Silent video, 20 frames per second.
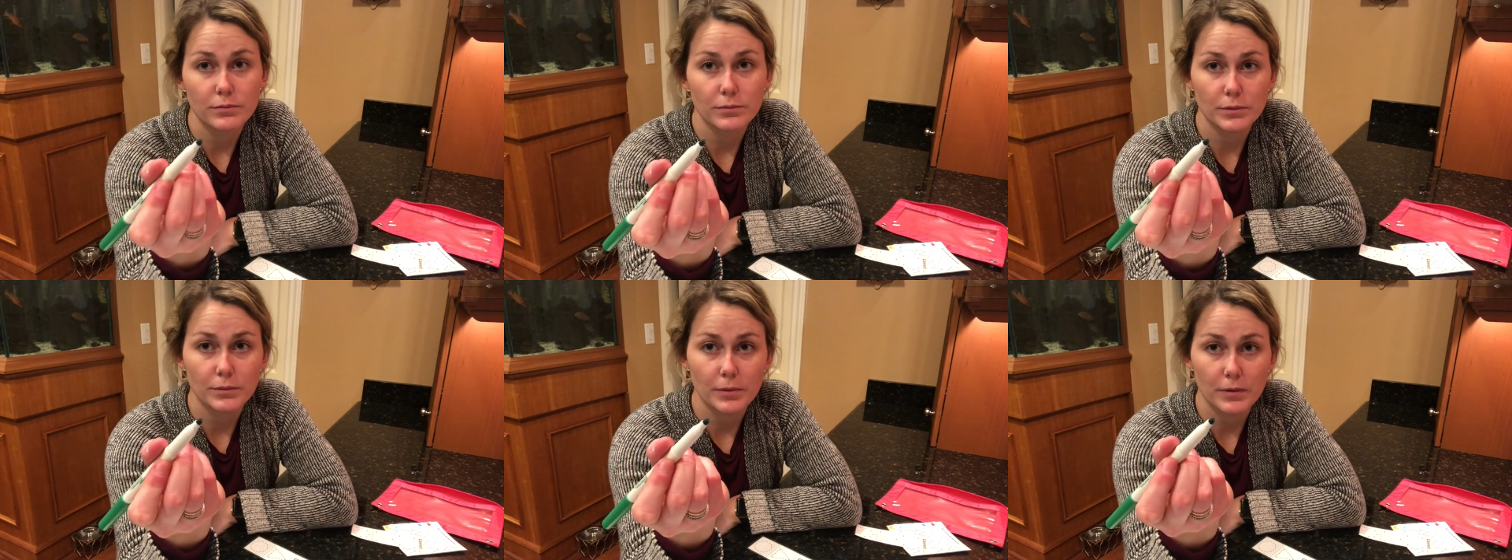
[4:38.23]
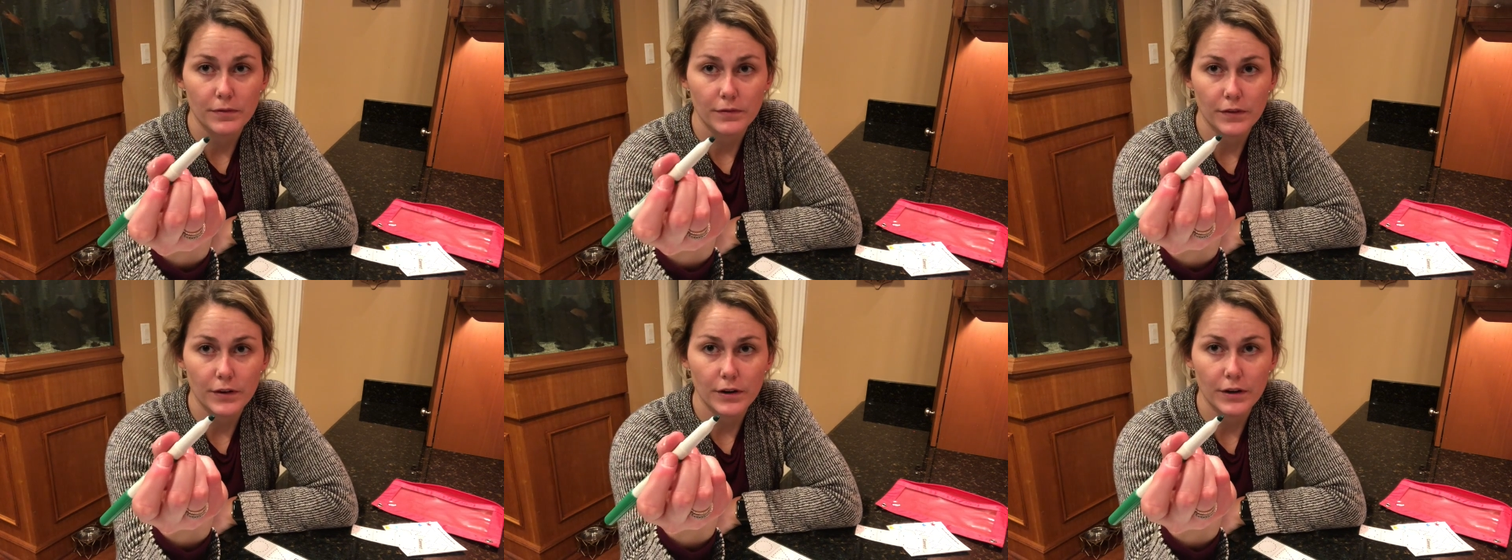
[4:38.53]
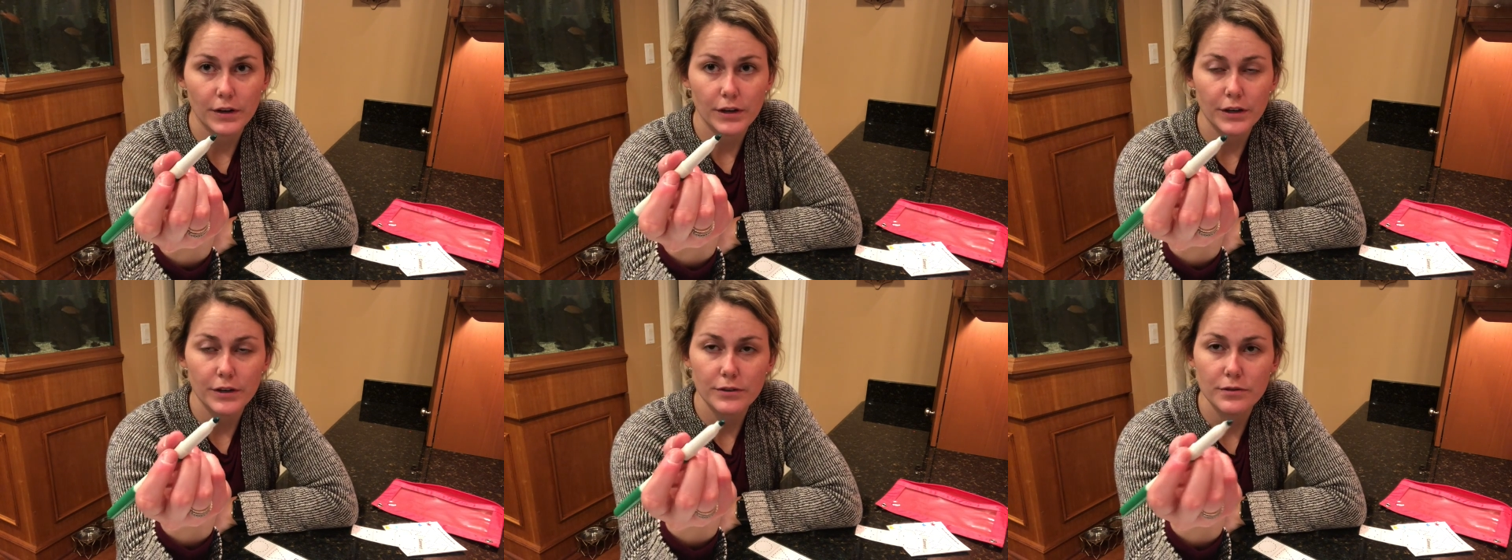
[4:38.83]
would prefer to
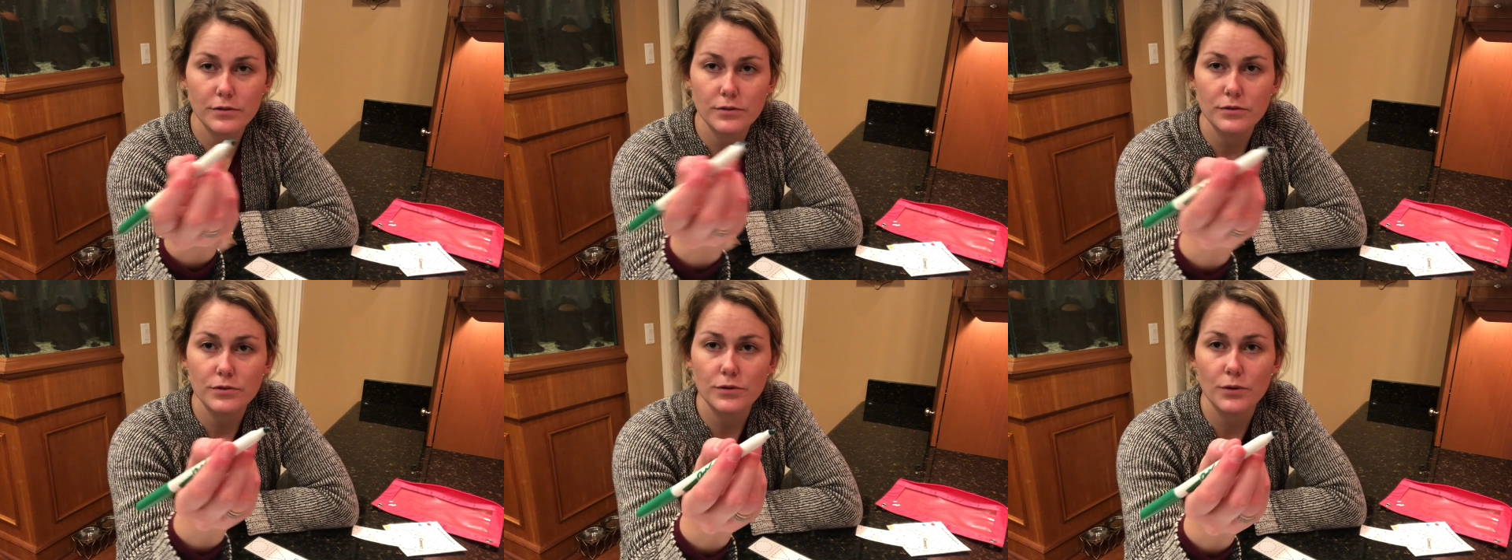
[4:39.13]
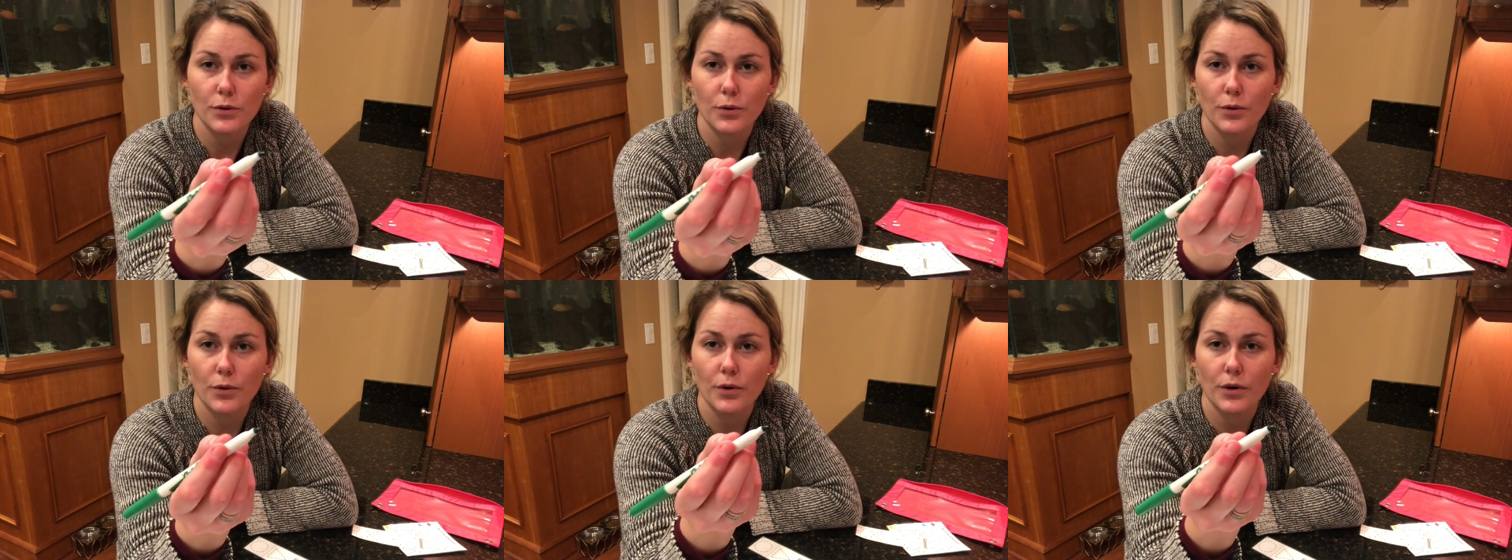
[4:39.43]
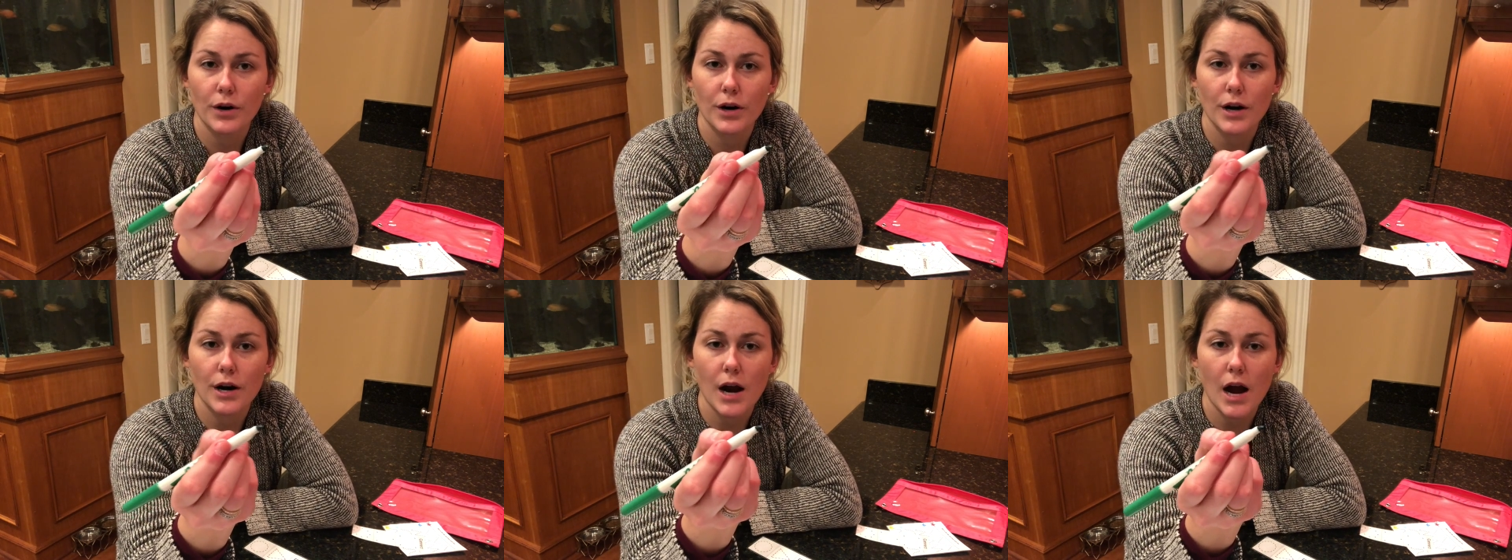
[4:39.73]
use,
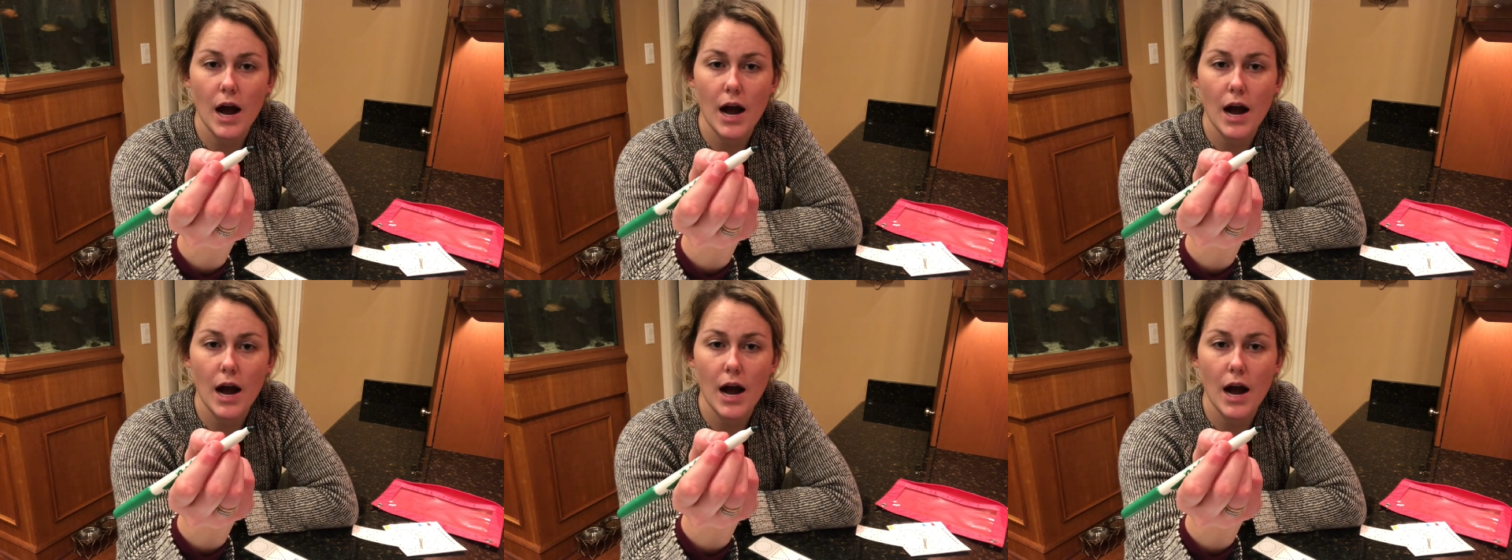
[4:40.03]
or